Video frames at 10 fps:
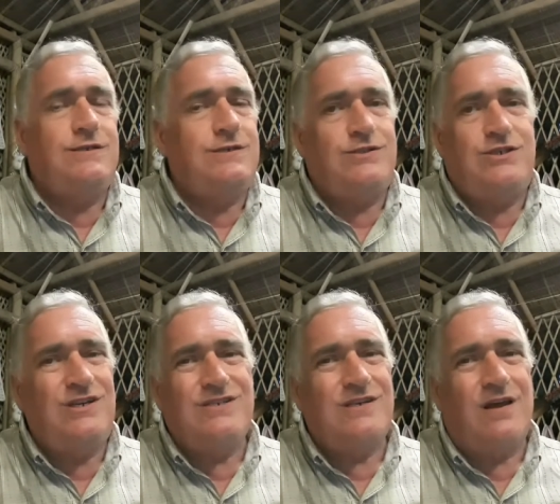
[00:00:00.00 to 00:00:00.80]
She
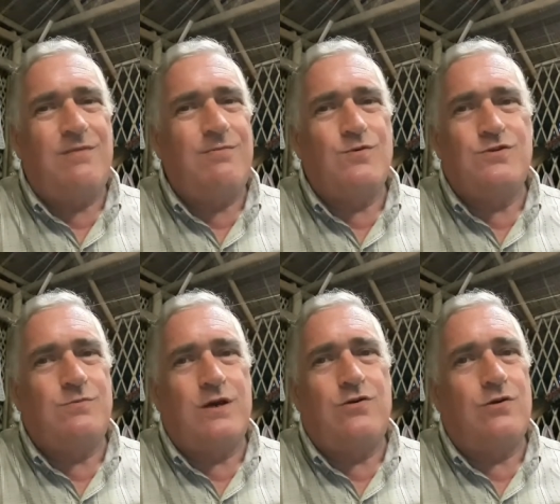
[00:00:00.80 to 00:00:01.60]
doesn't like most of
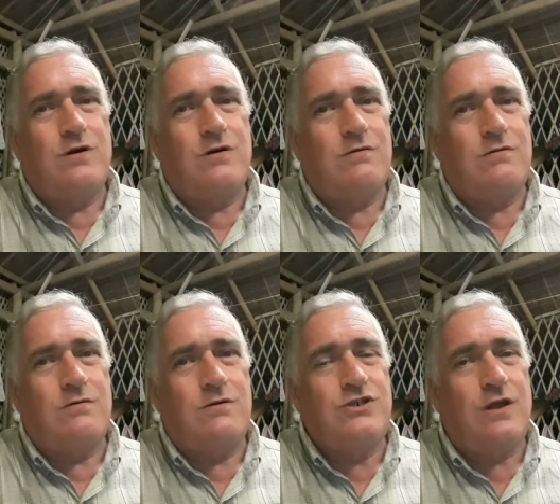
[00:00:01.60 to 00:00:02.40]
my cooking.
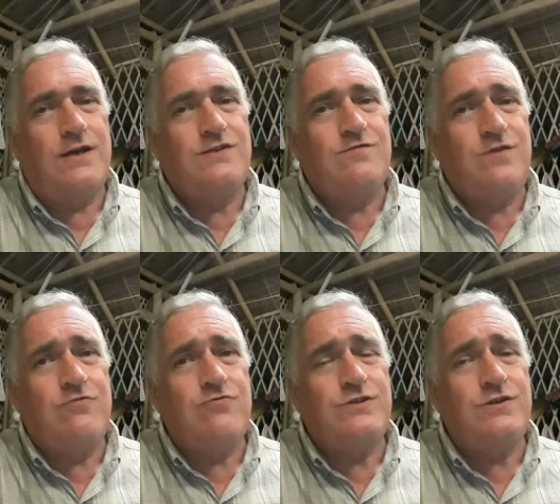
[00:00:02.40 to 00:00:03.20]
She likes the
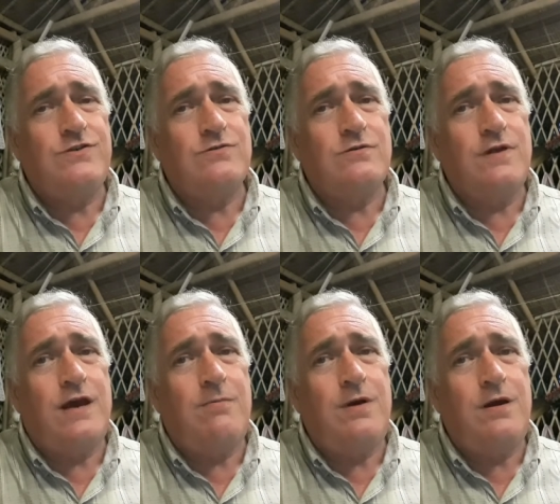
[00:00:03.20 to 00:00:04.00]
Wiener Schnitzel that
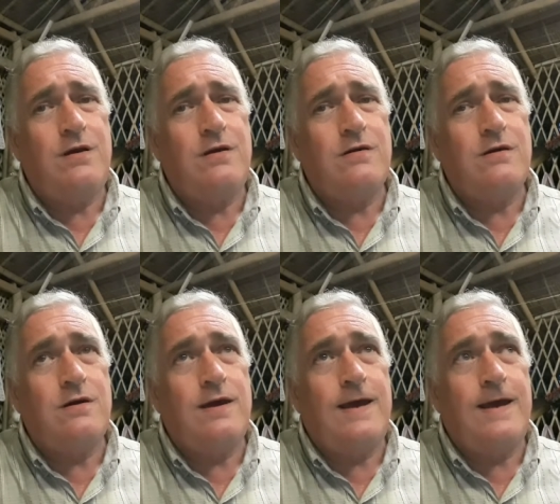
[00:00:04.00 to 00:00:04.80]
I make
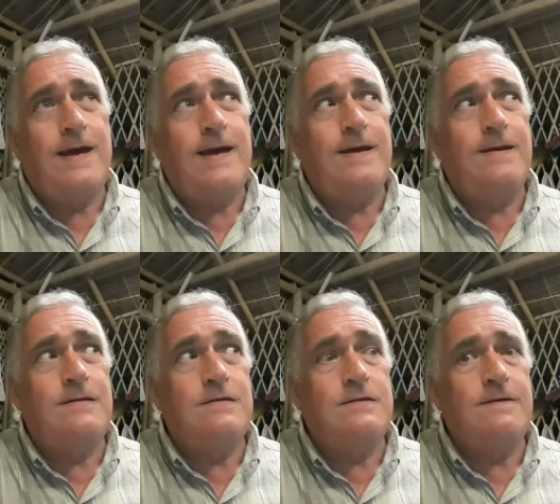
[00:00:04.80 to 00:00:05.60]

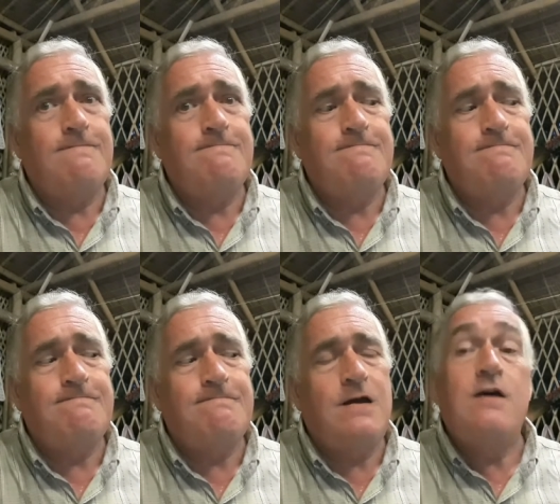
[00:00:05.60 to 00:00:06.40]
and
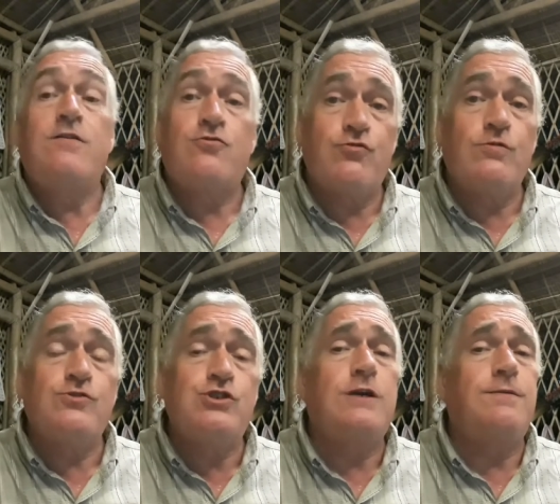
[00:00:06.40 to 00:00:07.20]
grilled
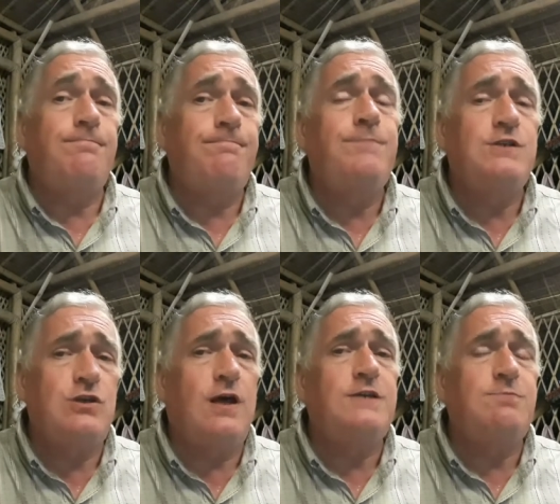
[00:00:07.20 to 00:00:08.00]
chicken.
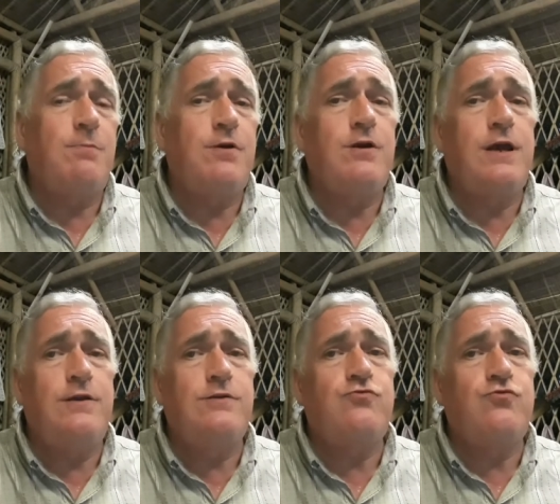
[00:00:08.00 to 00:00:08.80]
She likes my
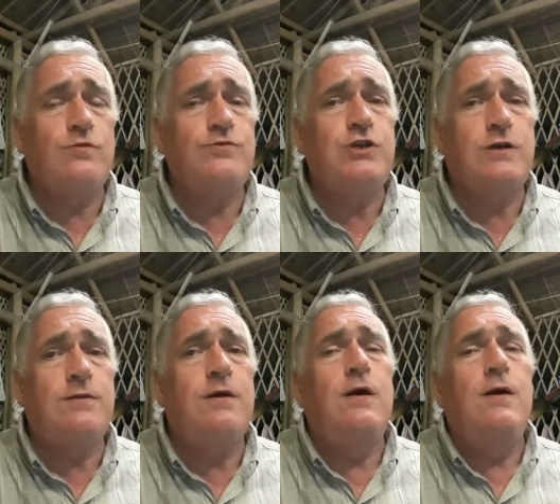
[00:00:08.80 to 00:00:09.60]
marinated grilled chicken.
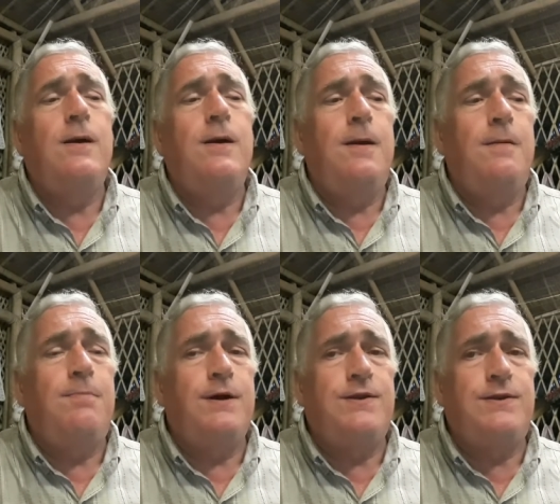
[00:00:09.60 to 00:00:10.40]
But